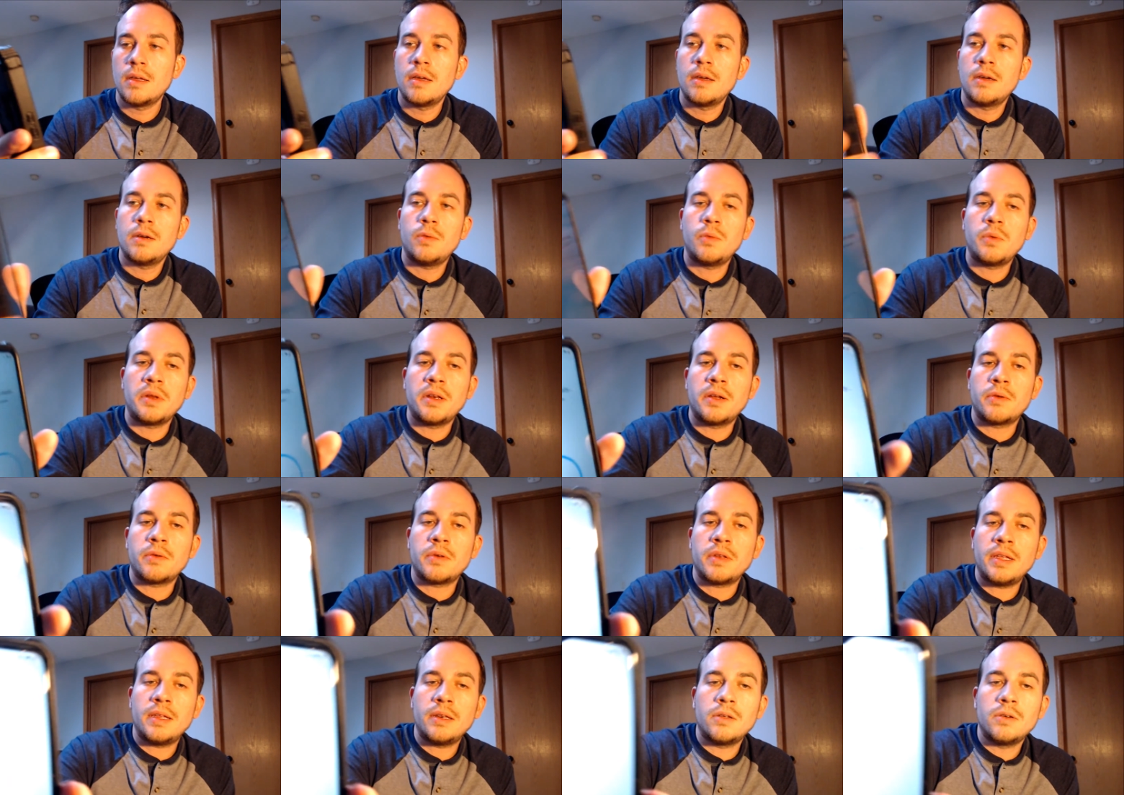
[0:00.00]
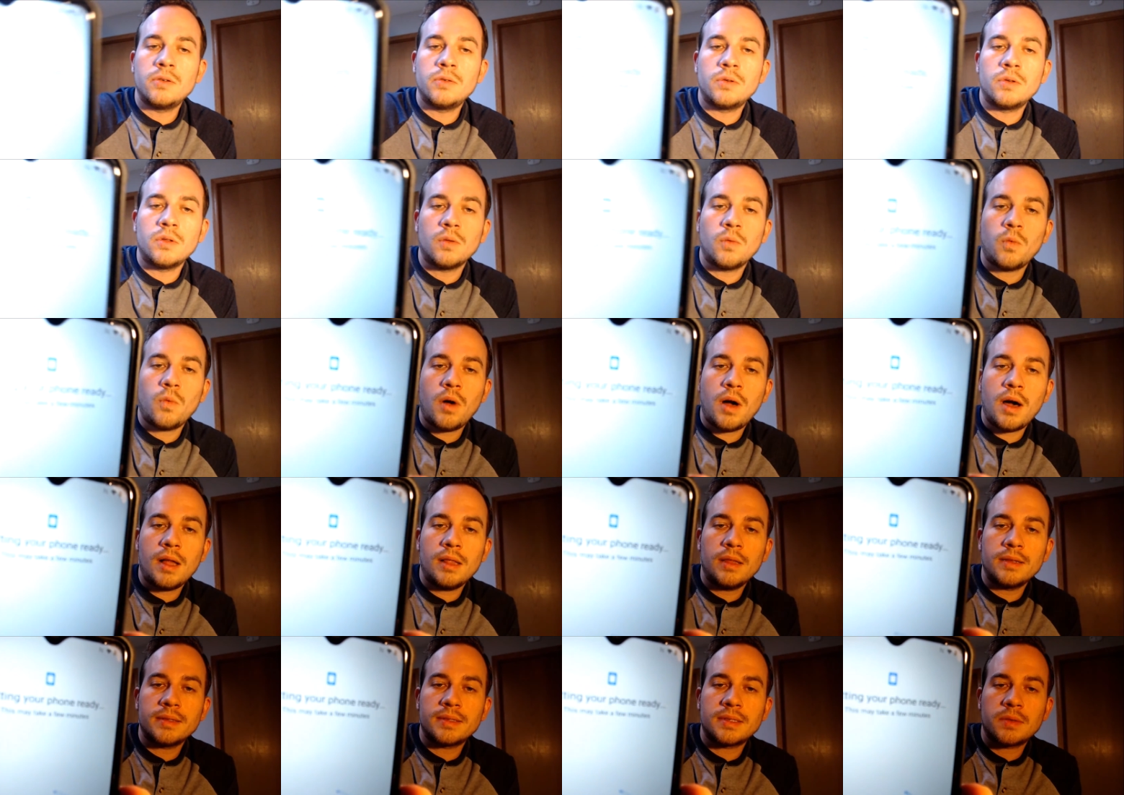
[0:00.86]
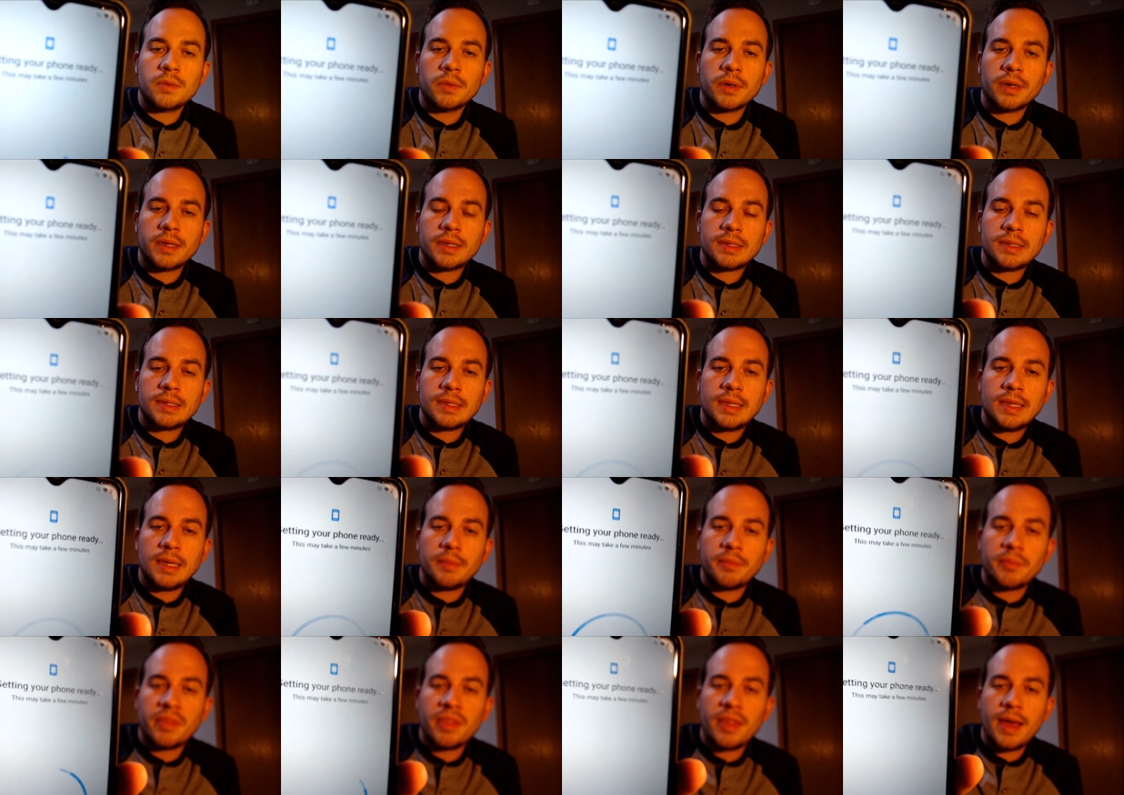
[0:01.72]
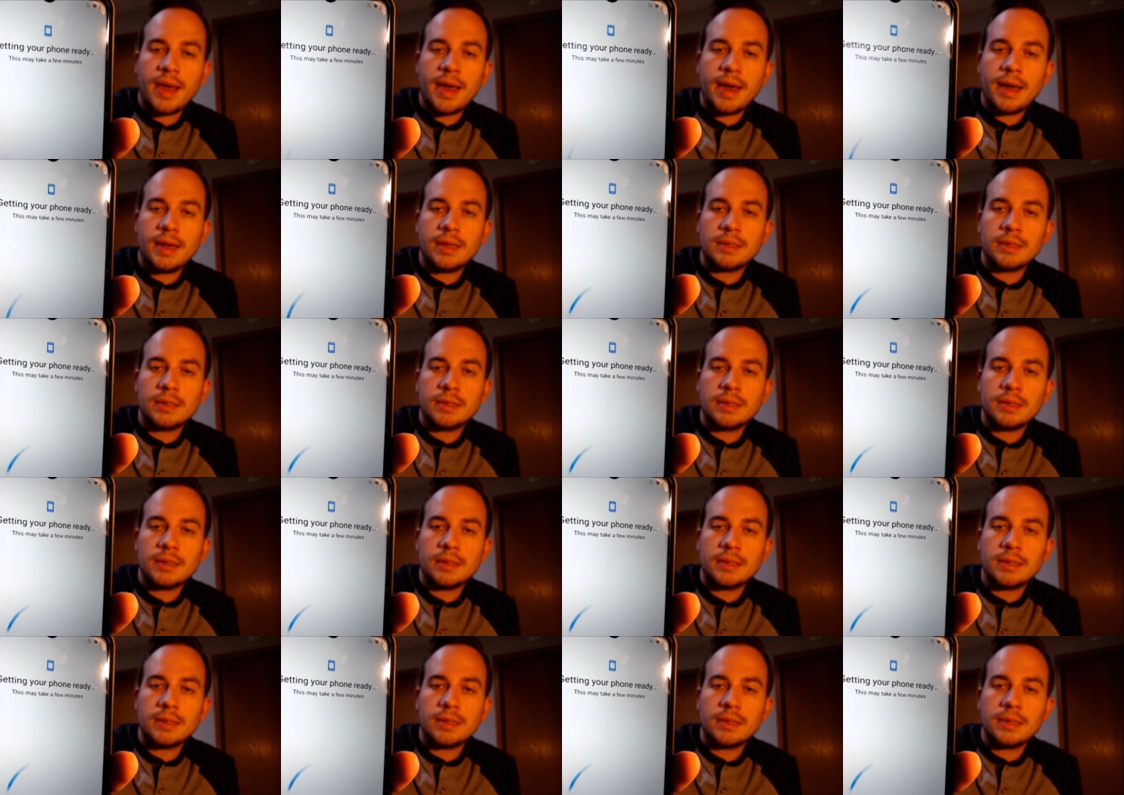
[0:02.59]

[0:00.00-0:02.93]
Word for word: We don't need Google Wallet, so we're going to skip that.